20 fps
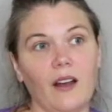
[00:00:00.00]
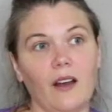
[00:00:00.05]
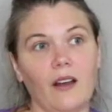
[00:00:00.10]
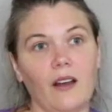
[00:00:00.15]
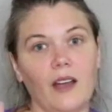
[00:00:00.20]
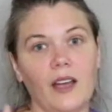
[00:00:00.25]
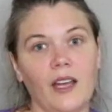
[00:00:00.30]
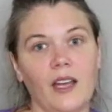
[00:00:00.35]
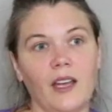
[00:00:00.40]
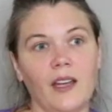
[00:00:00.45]

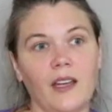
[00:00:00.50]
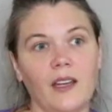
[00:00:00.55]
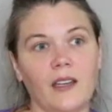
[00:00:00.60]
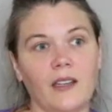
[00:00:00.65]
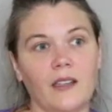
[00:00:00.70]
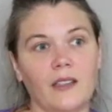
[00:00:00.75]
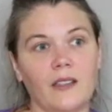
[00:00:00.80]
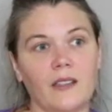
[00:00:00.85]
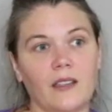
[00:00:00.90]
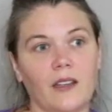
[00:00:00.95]

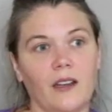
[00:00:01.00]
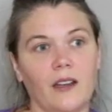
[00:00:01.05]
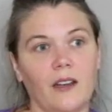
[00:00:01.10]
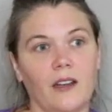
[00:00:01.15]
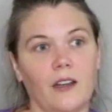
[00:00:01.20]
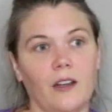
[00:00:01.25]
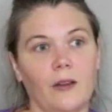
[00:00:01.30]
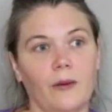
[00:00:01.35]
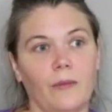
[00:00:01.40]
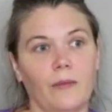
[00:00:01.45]
And
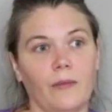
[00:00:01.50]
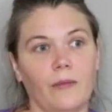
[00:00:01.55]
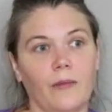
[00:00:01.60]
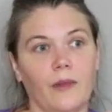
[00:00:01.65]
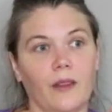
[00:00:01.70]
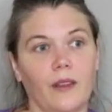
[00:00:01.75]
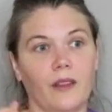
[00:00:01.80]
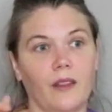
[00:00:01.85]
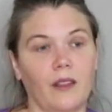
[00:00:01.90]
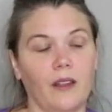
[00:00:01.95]

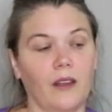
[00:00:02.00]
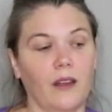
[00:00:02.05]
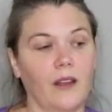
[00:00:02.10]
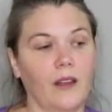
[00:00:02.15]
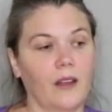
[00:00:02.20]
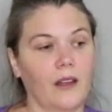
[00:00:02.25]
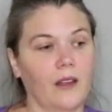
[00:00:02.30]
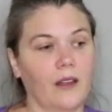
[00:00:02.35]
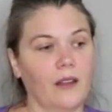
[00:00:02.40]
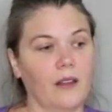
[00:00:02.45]

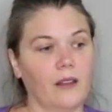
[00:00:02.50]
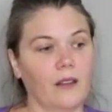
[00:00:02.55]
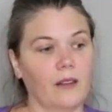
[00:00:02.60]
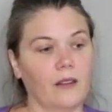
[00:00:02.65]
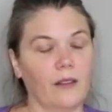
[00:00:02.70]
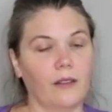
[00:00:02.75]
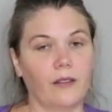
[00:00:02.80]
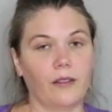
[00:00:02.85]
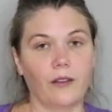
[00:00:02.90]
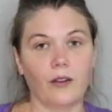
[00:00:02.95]
the
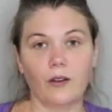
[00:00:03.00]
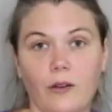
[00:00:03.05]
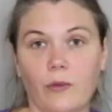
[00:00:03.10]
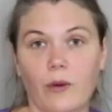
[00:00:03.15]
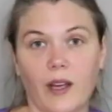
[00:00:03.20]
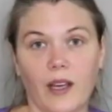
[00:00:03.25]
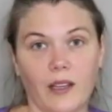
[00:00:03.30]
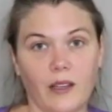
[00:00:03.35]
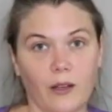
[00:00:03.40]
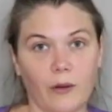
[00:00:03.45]
third
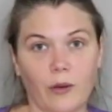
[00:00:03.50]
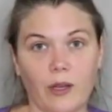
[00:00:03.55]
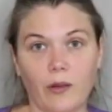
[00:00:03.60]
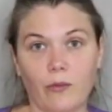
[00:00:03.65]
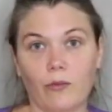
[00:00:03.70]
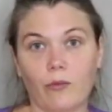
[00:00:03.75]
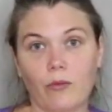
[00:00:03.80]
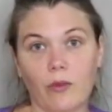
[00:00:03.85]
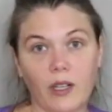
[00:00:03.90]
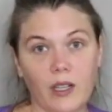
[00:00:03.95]
way that
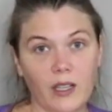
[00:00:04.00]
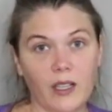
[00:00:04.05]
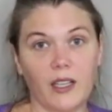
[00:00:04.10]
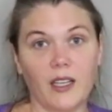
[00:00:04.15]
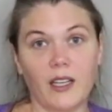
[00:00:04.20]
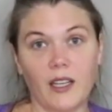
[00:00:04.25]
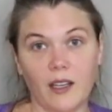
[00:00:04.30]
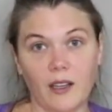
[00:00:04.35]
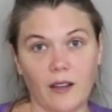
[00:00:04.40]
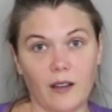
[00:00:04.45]
we
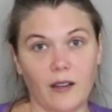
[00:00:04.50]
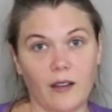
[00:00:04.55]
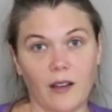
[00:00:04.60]
really